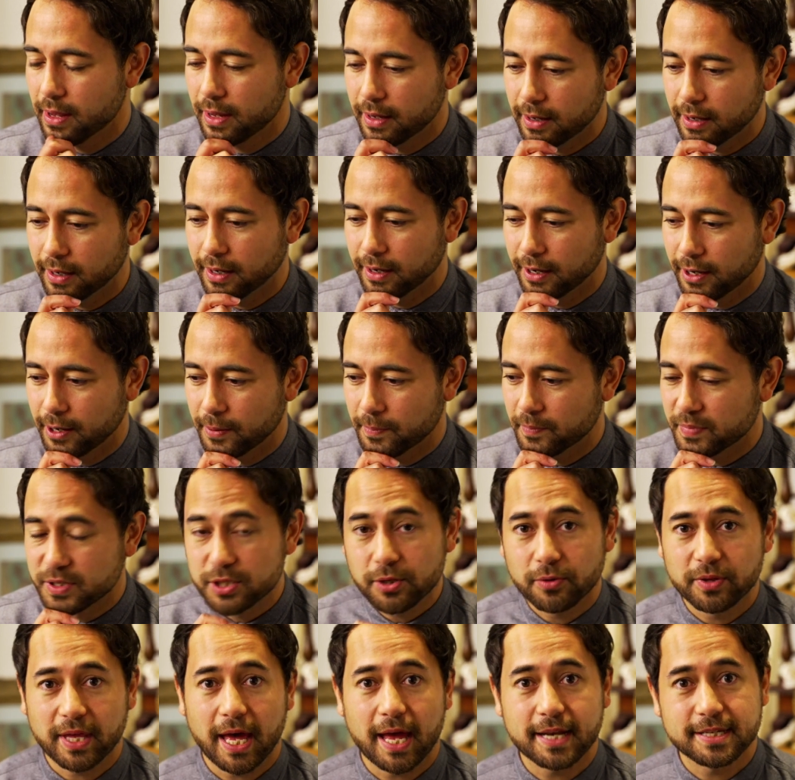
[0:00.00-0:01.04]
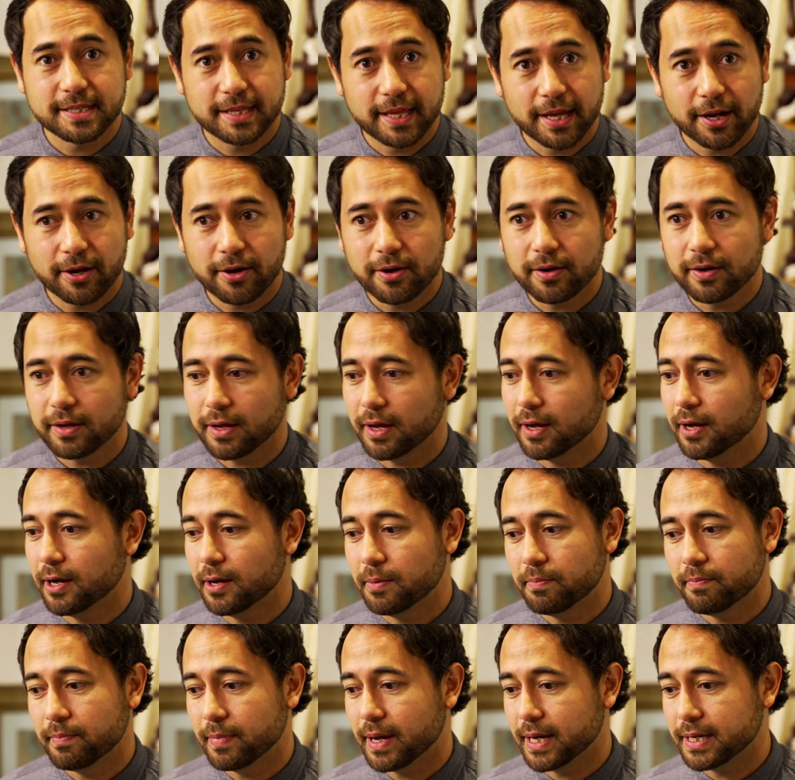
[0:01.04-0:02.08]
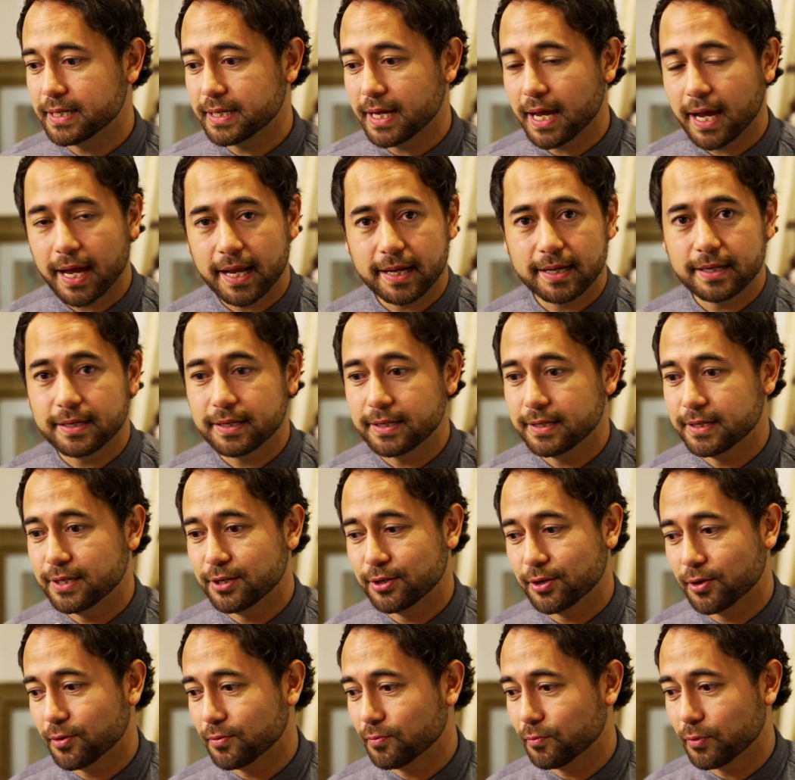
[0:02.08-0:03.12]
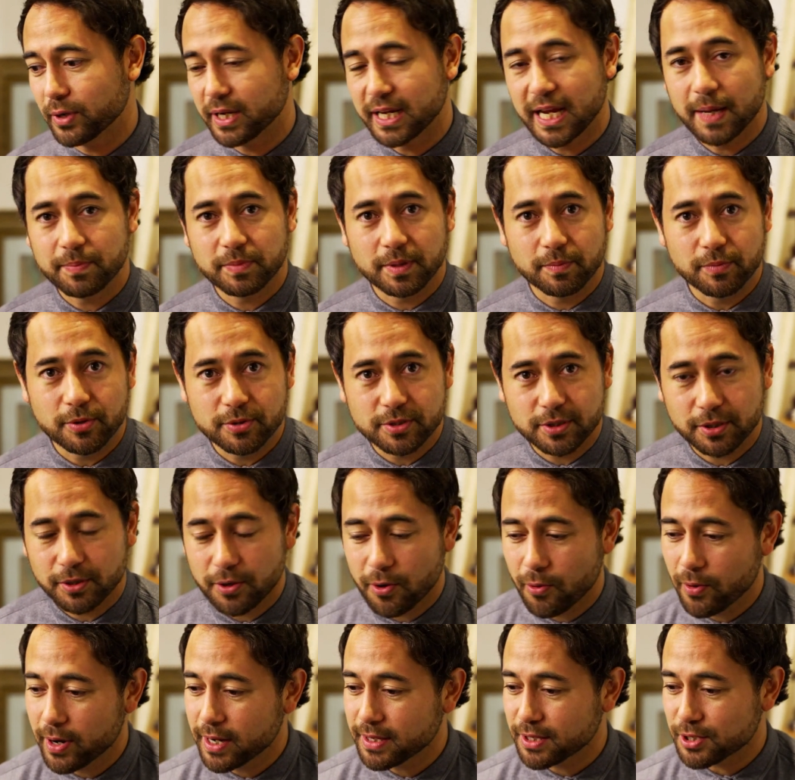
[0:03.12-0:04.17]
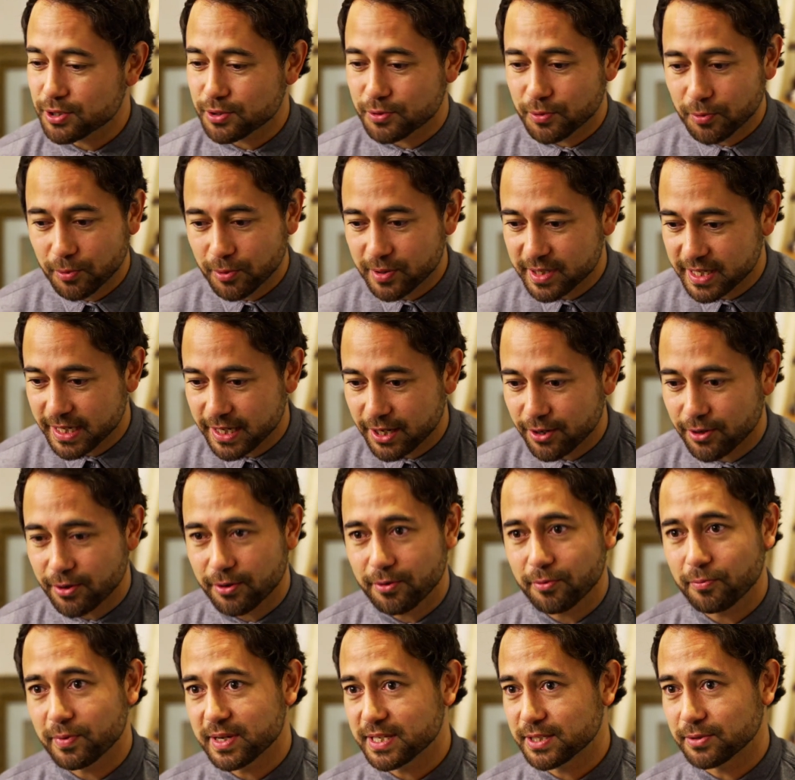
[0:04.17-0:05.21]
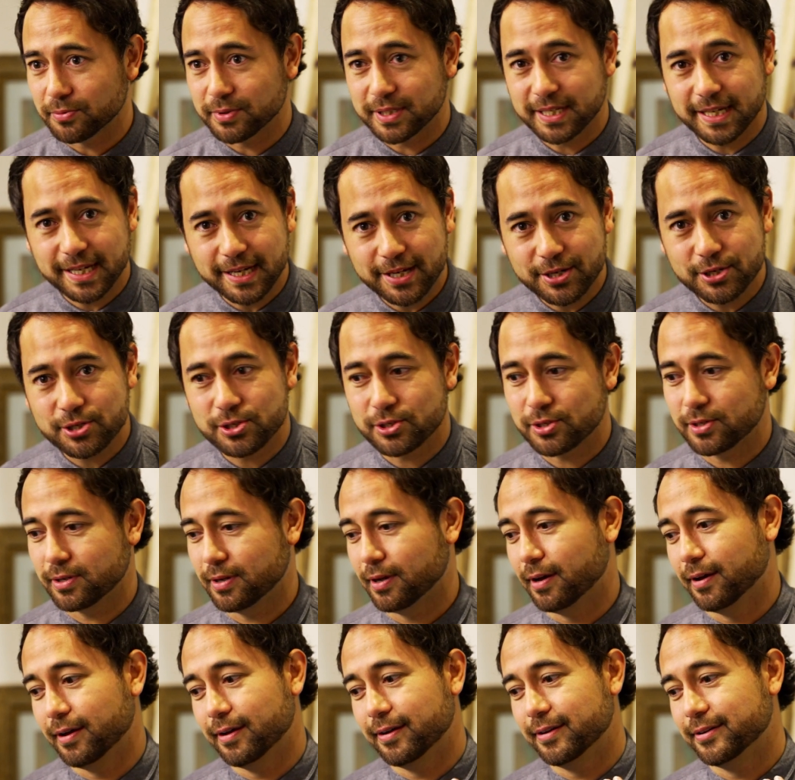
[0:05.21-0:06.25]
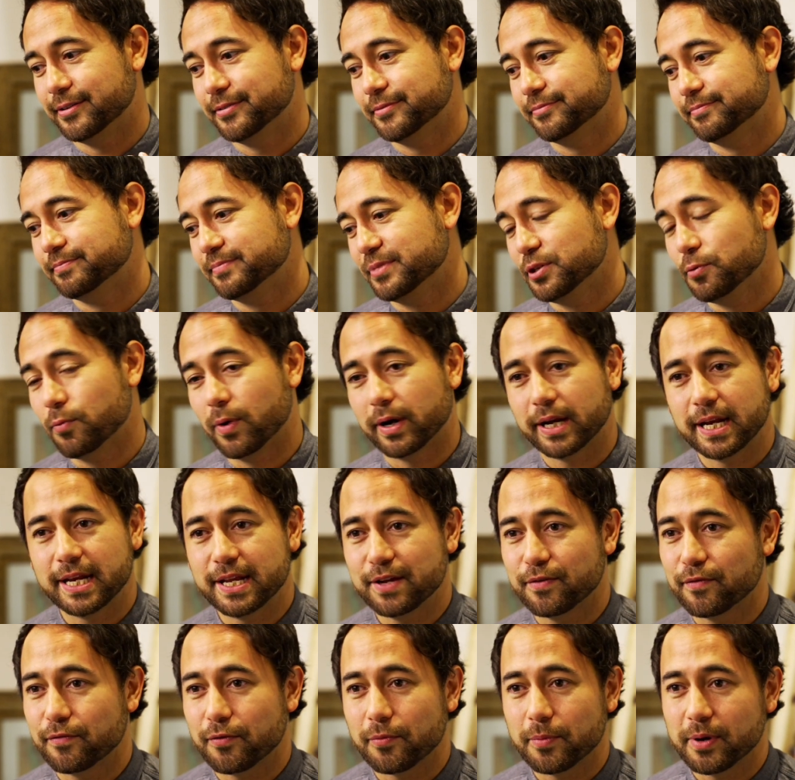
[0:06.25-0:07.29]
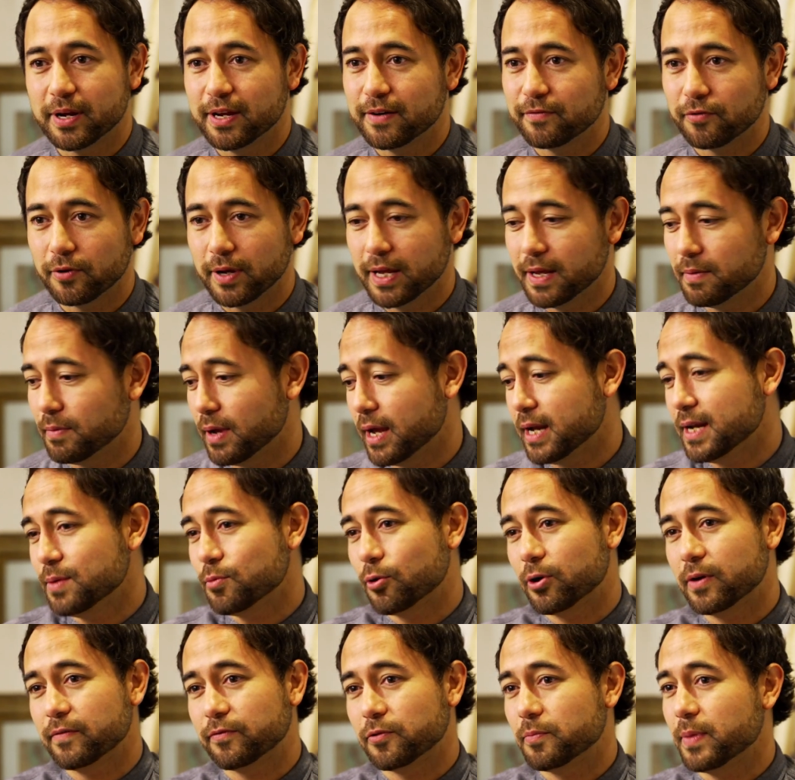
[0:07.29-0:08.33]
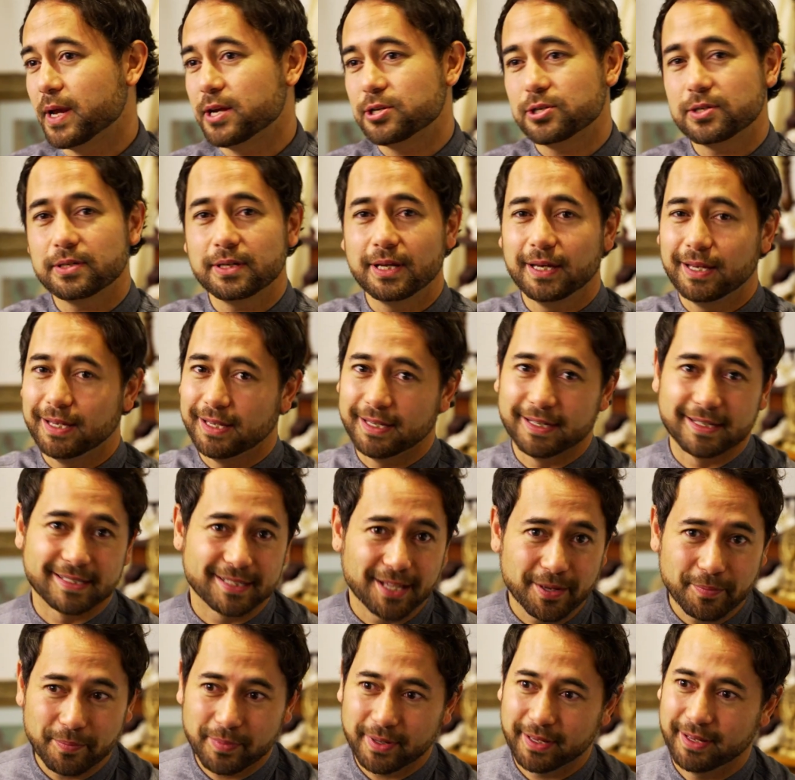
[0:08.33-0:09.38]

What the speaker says: Mm-hmm. So that's there. My dad, we keep the music going. The school is here. We still teach. You want any more information, hit us up.